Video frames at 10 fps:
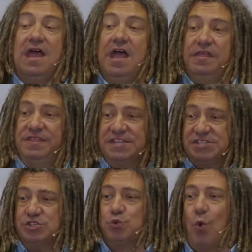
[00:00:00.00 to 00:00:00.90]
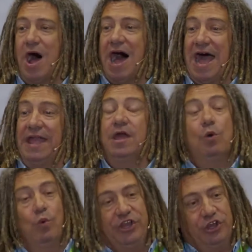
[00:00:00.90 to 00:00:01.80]
This is why
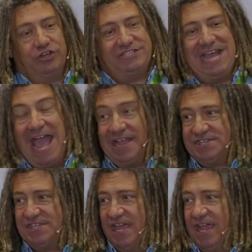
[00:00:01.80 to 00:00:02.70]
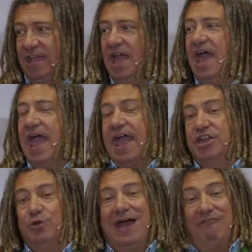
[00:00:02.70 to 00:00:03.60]
when you're texting and
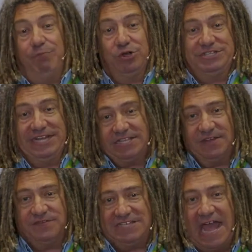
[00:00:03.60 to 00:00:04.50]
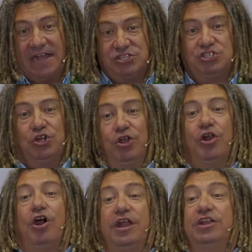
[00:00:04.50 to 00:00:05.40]
you have predictive text turn
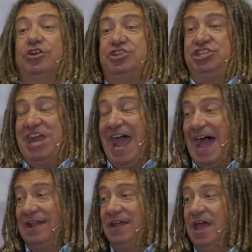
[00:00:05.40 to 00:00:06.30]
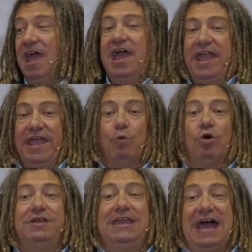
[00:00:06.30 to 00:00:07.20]
on in your chat, it will
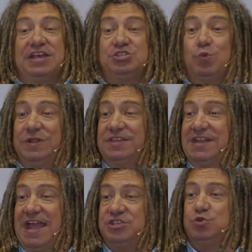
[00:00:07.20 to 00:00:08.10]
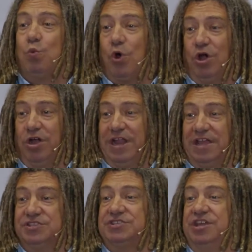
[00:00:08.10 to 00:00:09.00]
guess what the next word
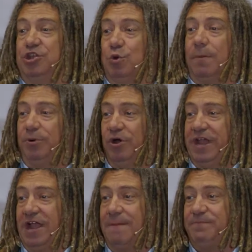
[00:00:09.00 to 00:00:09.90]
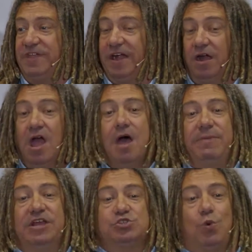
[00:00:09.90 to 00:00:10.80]
is that you are putting up there.
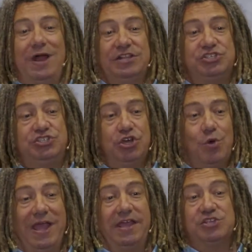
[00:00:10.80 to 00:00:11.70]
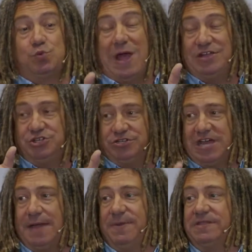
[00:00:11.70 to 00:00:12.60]
Because what it's doing is, as you're
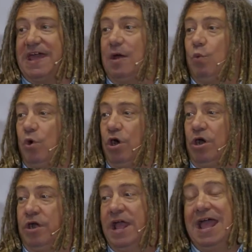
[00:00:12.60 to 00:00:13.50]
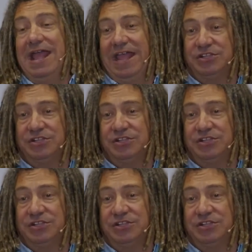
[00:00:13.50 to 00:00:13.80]
typing that word, it's